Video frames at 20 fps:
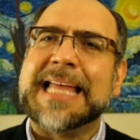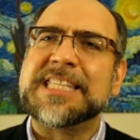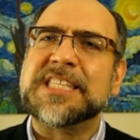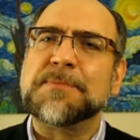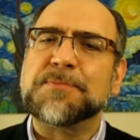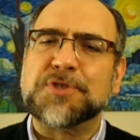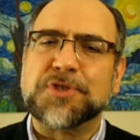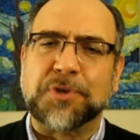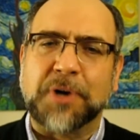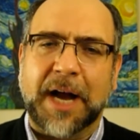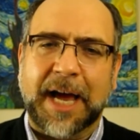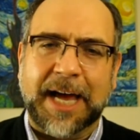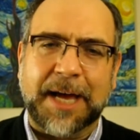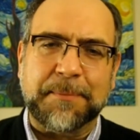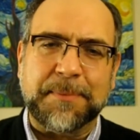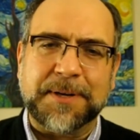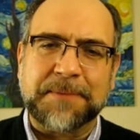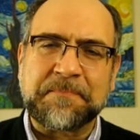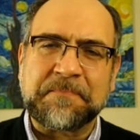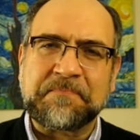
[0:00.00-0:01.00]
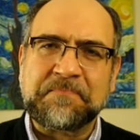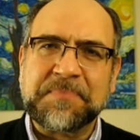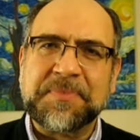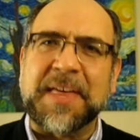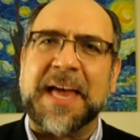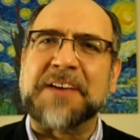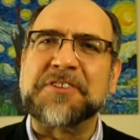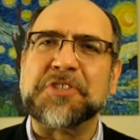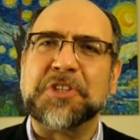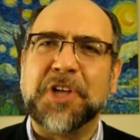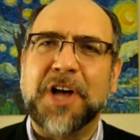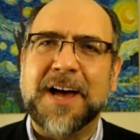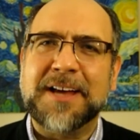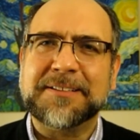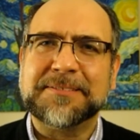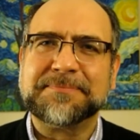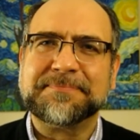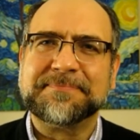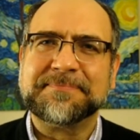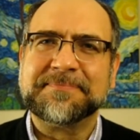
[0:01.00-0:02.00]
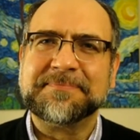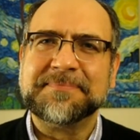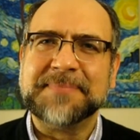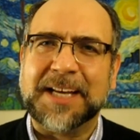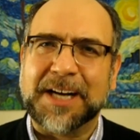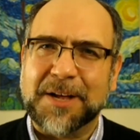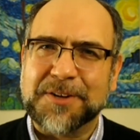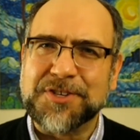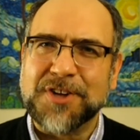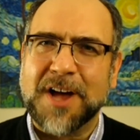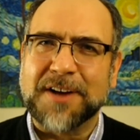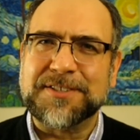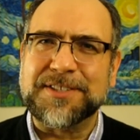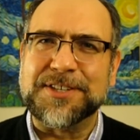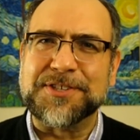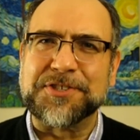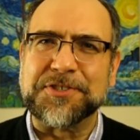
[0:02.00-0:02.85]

and subscribe. Thanks a lot, and I'll talk to you